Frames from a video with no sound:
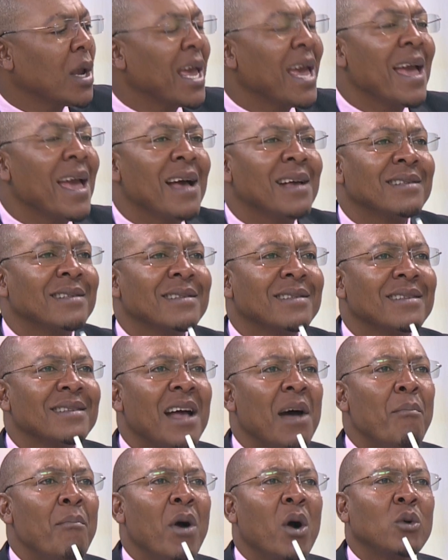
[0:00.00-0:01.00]
cares
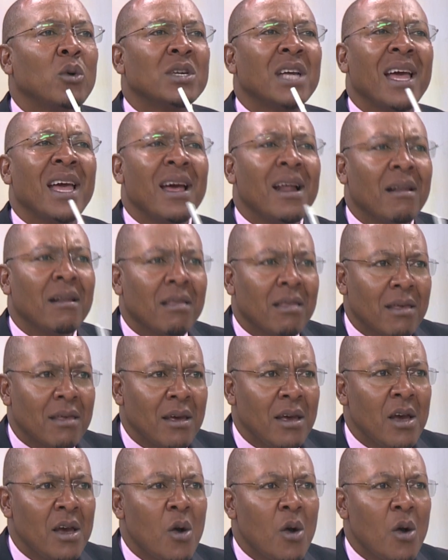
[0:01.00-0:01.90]
about health.